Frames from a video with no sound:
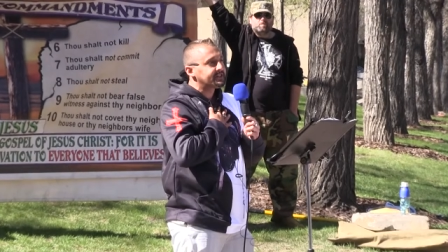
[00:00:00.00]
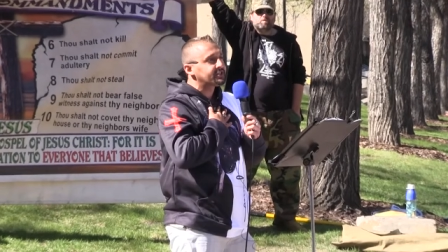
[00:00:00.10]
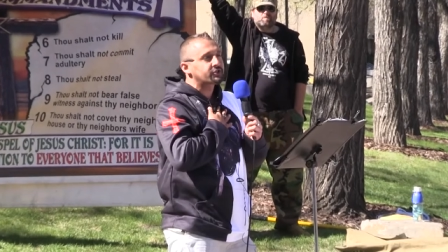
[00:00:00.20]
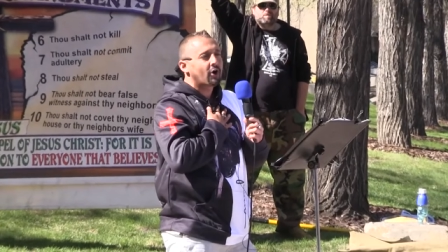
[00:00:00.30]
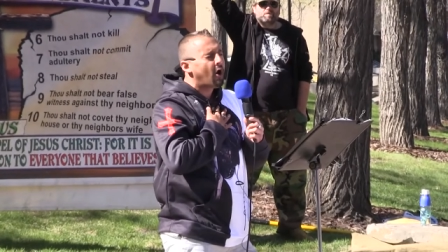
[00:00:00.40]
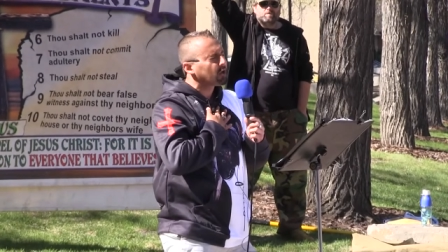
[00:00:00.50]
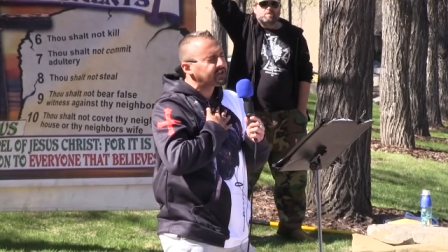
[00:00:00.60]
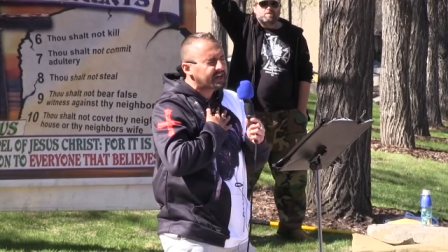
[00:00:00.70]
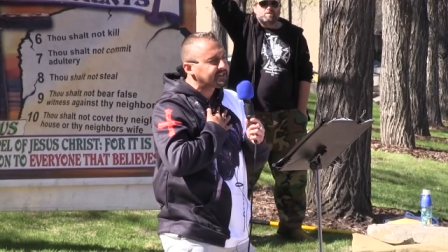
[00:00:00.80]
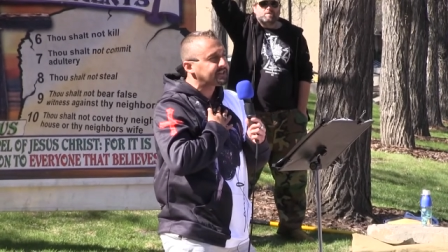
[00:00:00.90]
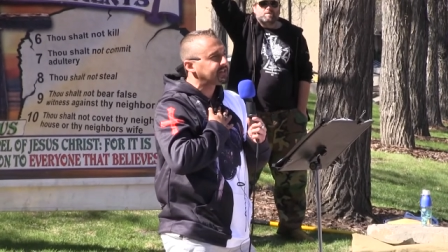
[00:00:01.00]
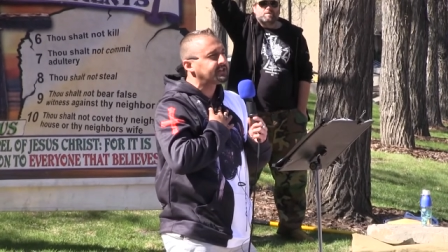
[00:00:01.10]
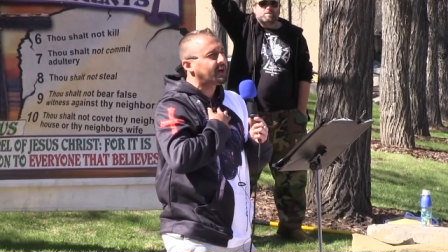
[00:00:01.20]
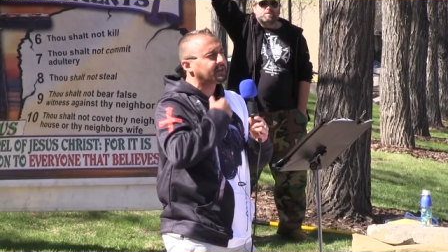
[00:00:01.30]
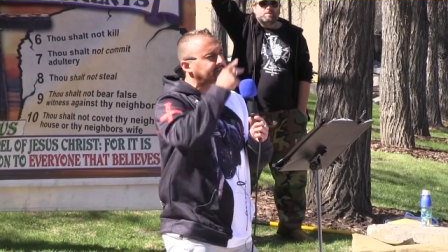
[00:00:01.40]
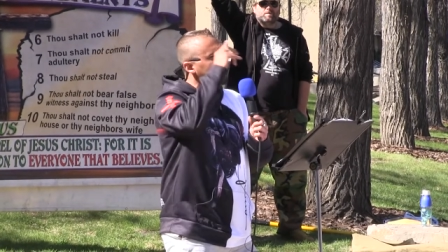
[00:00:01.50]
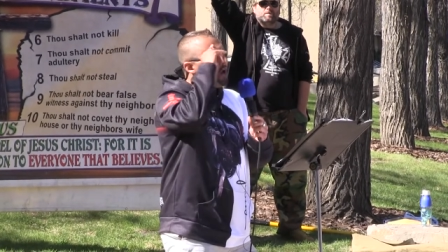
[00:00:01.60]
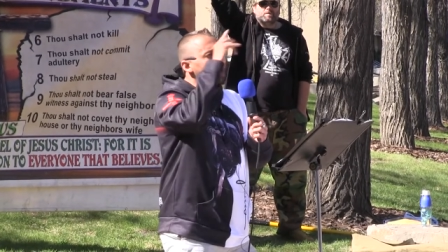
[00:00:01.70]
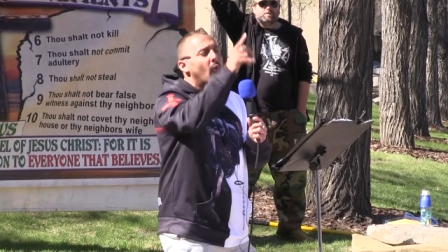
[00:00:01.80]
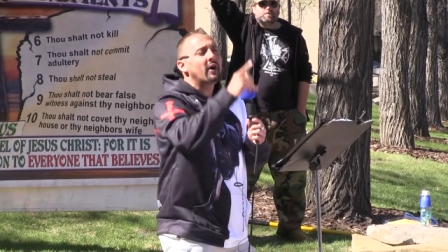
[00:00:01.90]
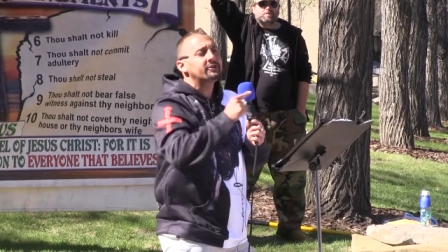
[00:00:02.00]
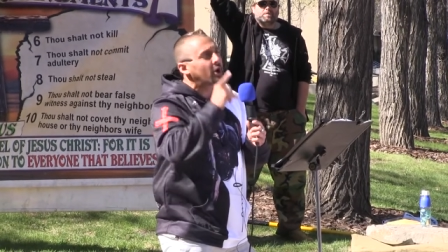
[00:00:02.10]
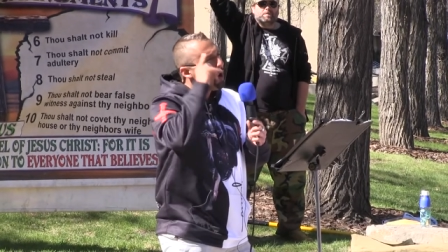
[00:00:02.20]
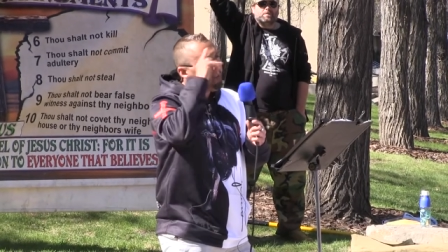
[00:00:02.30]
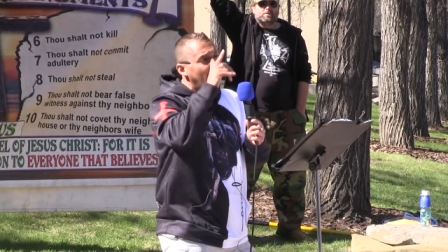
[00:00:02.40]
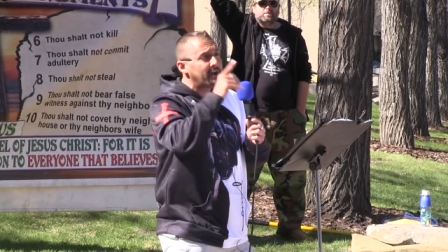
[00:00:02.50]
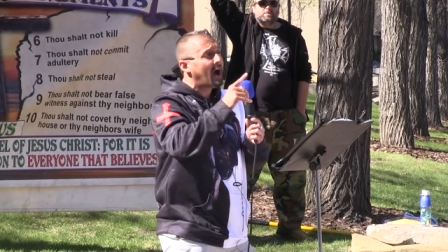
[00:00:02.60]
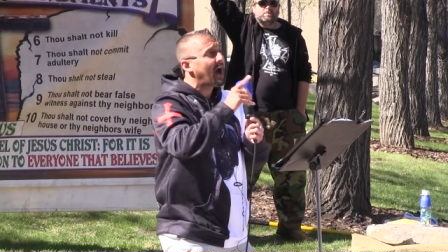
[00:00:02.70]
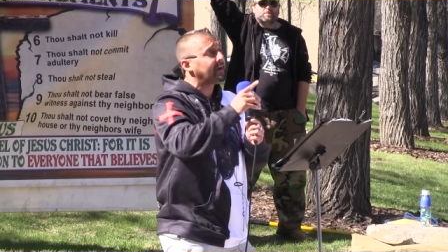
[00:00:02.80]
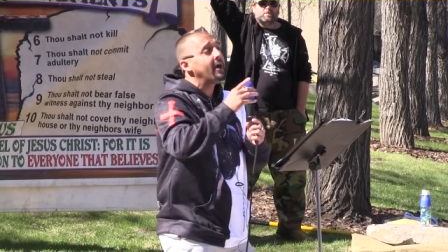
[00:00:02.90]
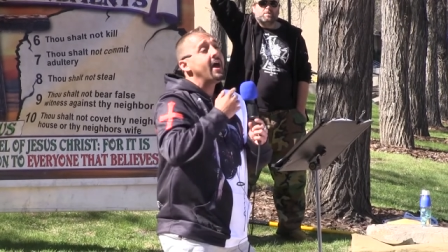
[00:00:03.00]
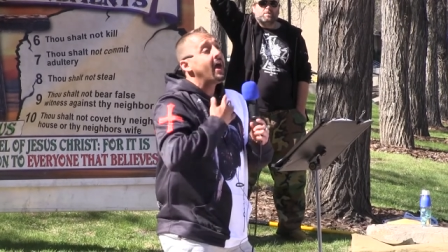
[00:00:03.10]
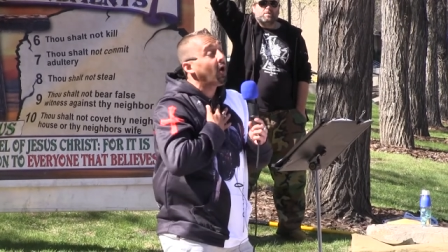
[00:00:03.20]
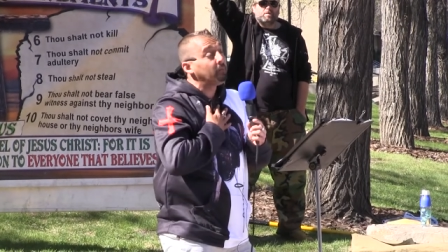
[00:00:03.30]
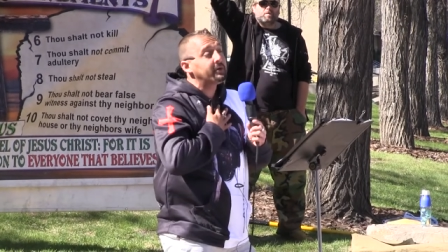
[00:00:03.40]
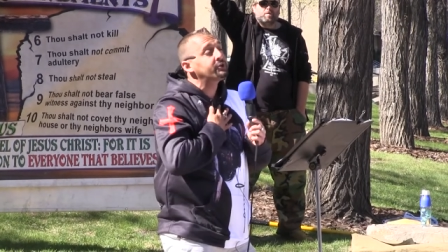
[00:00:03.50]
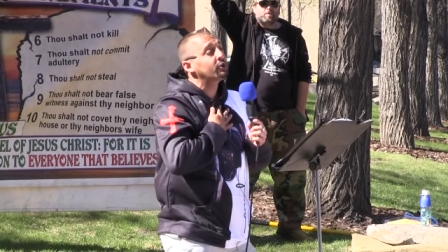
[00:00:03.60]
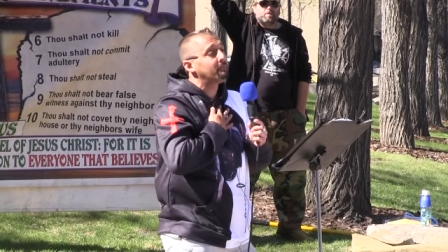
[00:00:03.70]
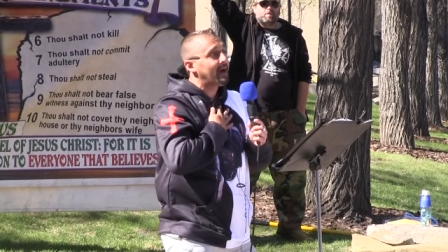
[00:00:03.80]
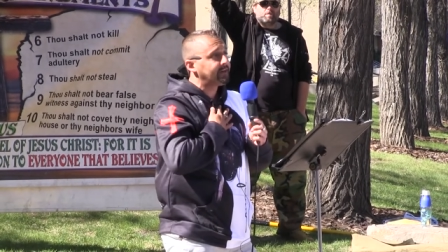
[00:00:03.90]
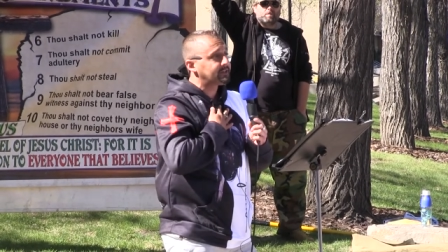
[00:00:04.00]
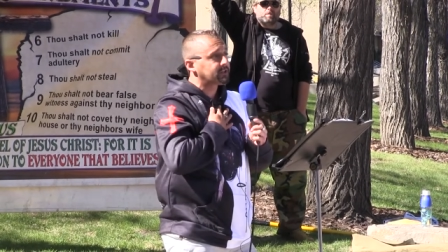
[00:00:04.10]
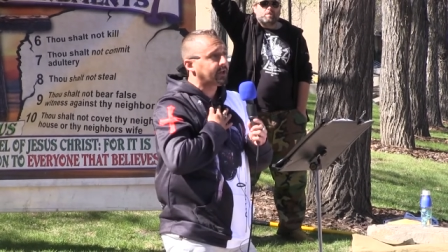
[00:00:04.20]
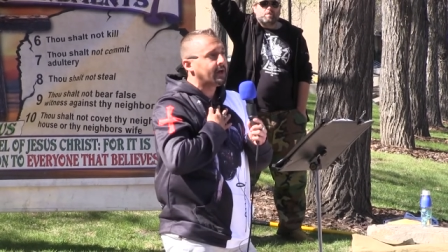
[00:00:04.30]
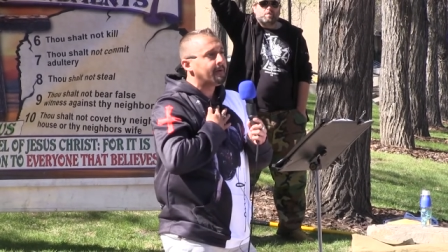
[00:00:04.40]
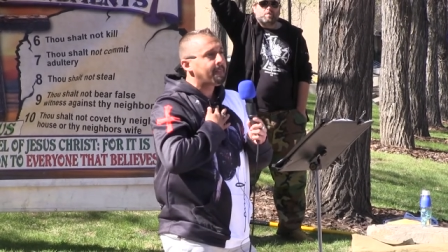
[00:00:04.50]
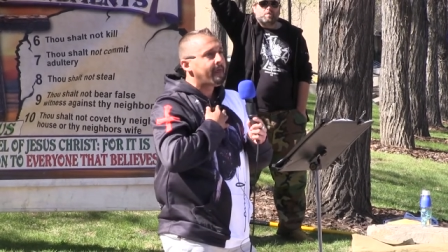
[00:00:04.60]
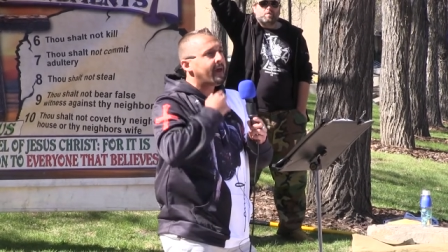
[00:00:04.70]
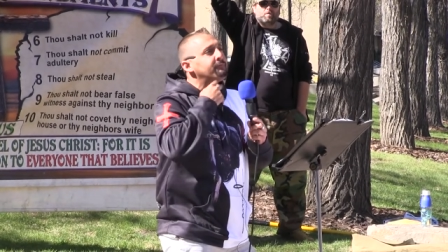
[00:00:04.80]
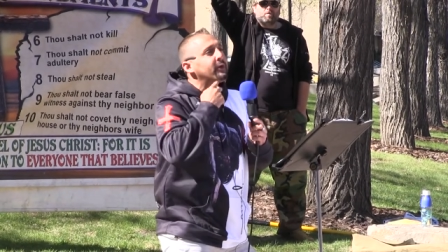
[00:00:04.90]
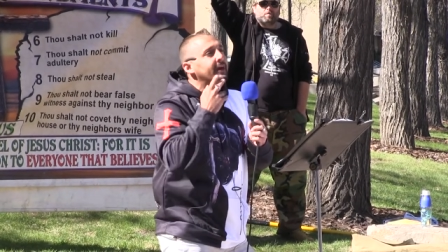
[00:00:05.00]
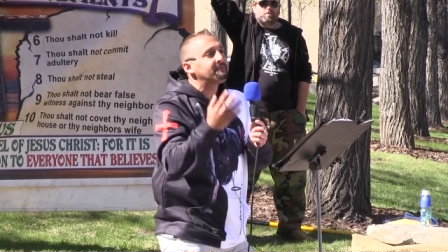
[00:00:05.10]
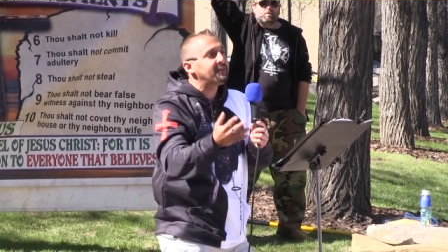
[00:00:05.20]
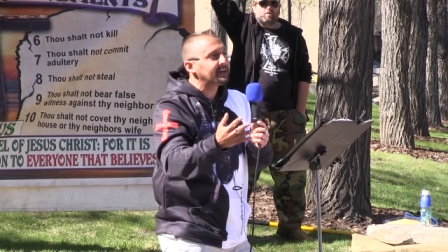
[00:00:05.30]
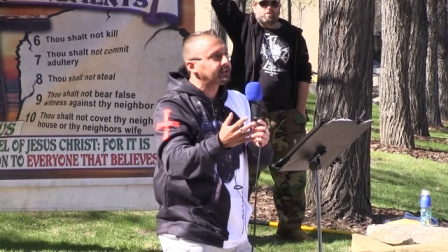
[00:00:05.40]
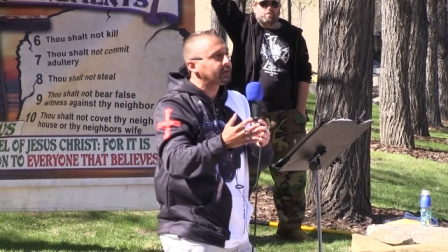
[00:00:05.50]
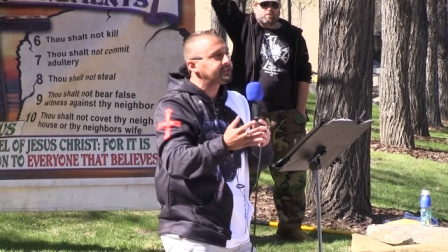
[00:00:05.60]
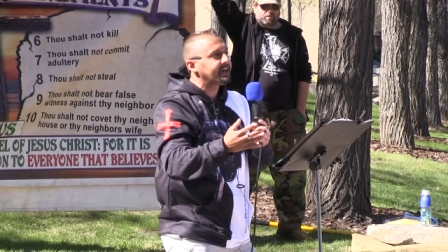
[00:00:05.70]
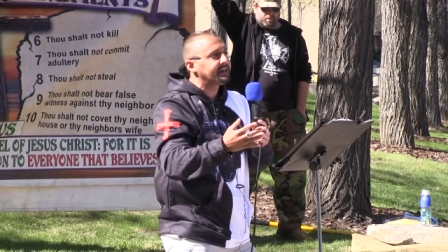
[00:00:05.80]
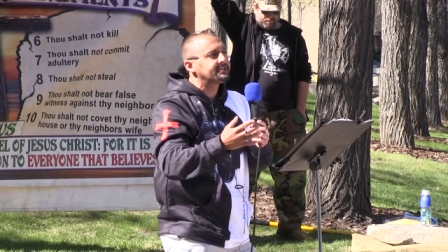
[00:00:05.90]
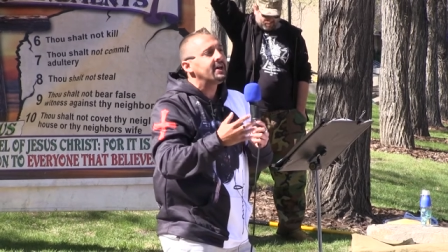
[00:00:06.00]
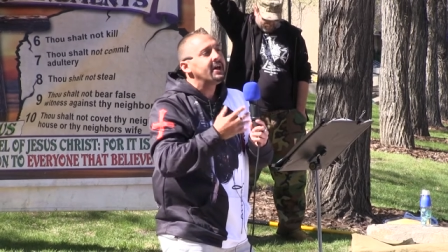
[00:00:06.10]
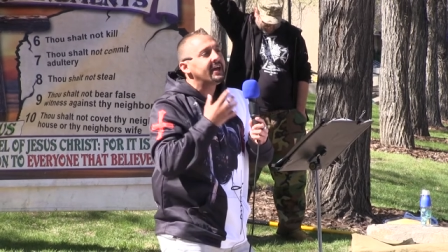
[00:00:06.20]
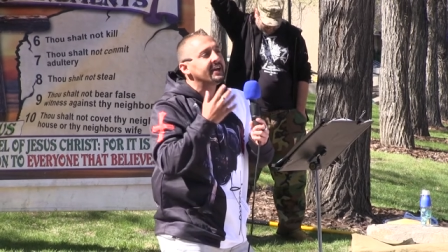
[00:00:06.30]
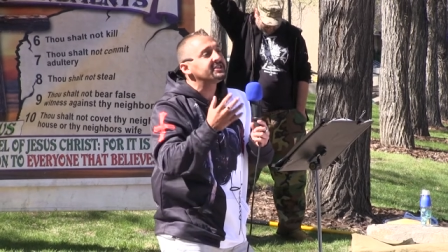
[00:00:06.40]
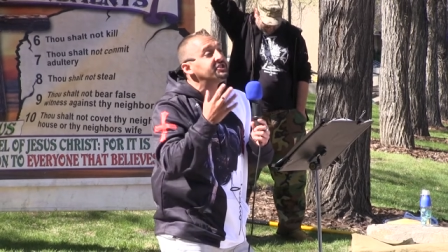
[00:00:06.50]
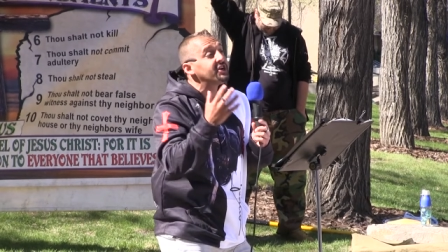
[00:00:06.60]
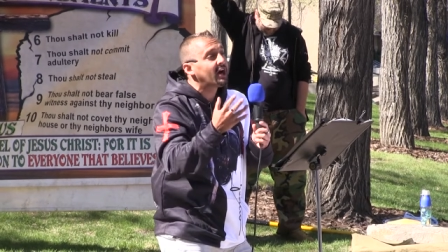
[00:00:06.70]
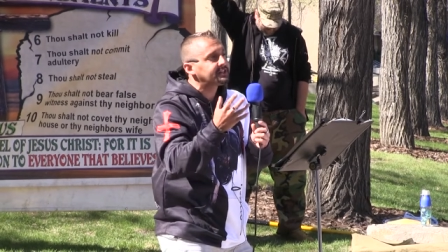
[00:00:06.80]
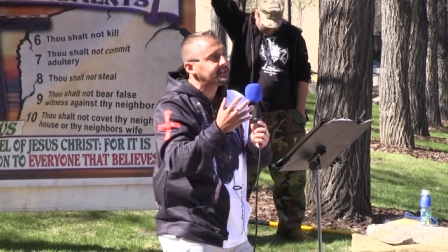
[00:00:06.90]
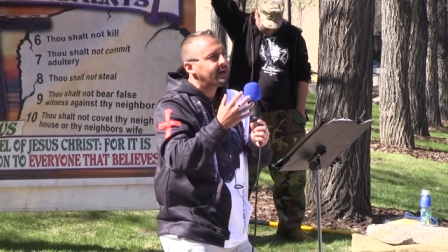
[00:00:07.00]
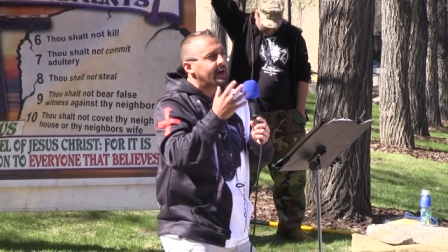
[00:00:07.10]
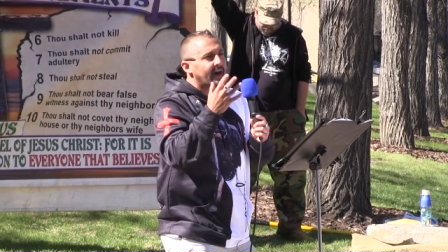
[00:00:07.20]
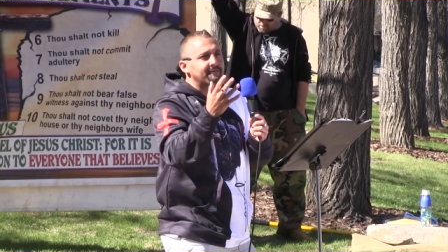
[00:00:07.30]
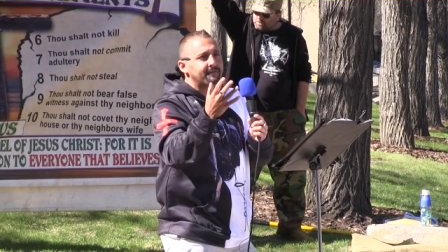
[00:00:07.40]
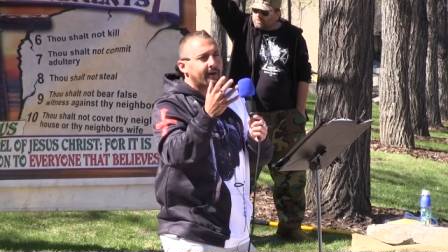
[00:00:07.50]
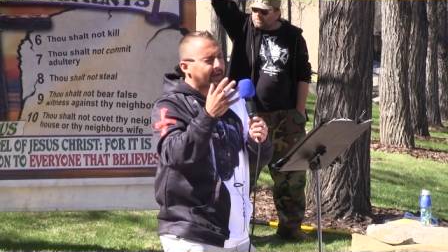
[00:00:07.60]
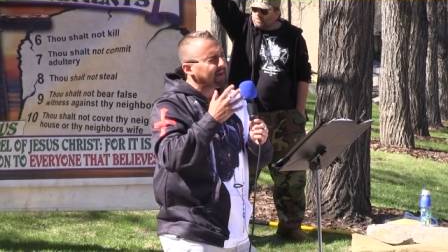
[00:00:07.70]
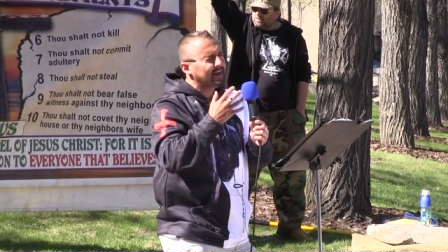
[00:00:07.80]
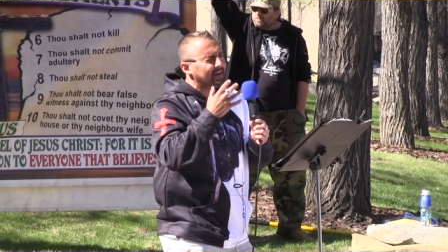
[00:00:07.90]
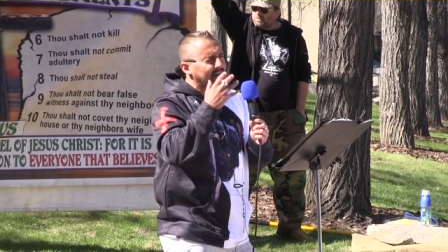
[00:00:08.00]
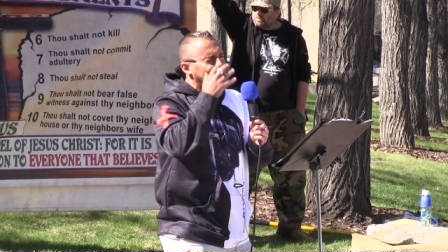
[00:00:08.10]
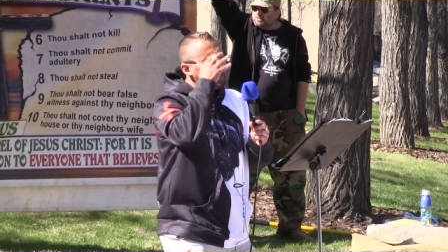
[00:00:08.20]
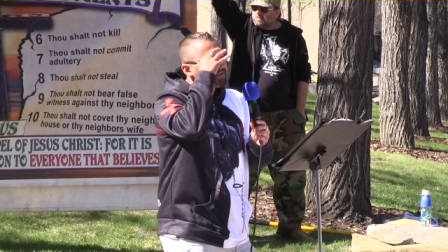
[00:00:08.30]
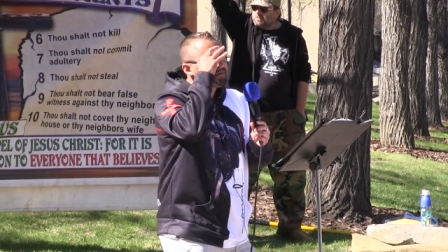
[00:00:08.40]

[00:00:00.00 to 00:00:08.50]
is strong, Jesus is just. 1 John 1 9 helped me tremendously. If we confess our sins, He is just and uh, he, he is